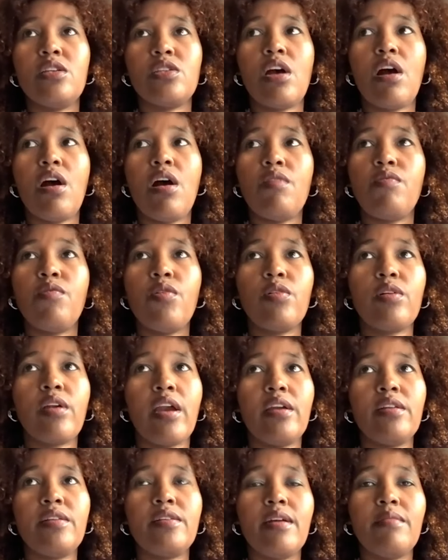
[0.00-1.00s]
awful
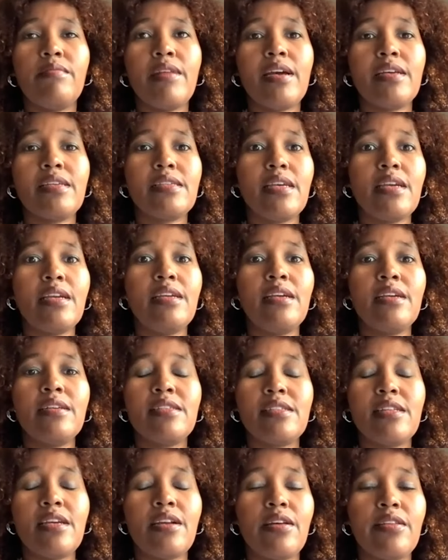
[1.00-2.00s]
country. I'm not saying yes,
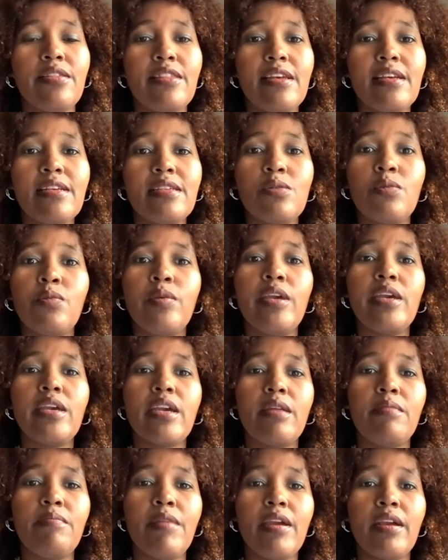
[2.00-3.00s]
there are things we
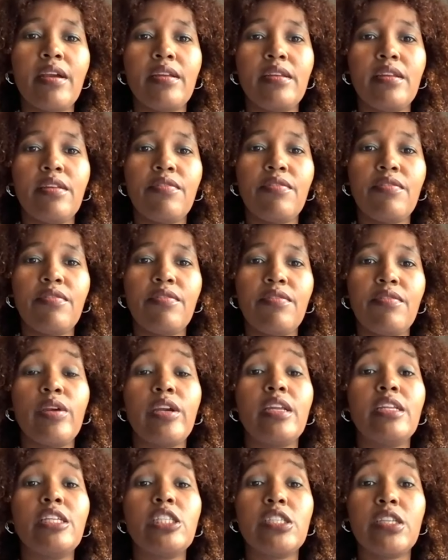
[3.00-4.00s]
can make a difference, we
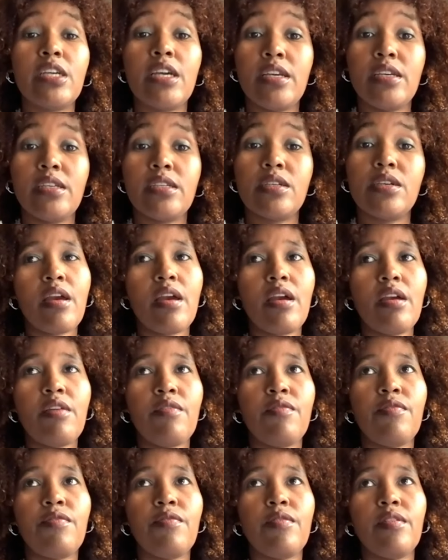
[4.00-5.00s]
can change. If,
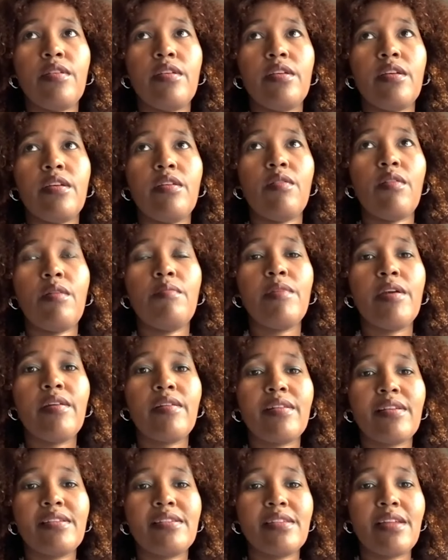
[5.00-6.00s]
you know,
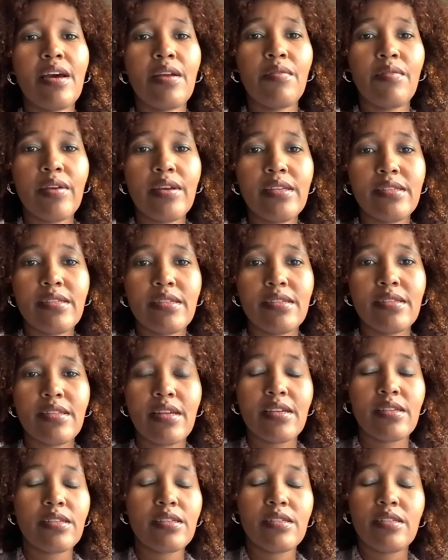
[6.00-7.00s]
America is not racist,
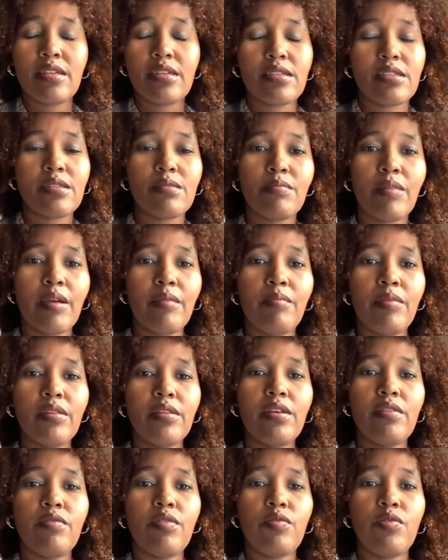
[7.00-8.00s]
that's just my
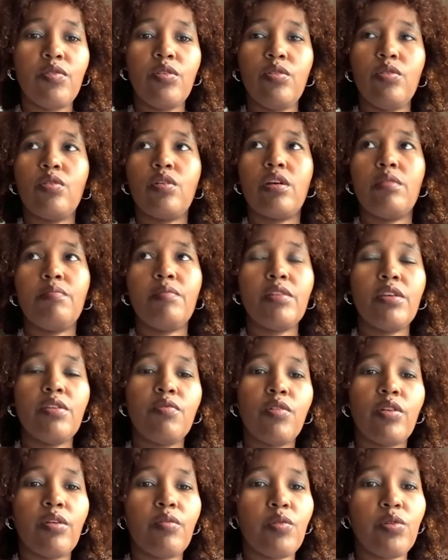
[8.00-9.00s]
belief. If you can believe
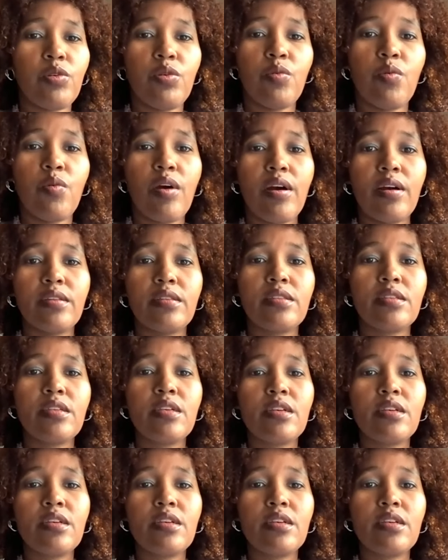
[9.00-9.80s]
whatever you want.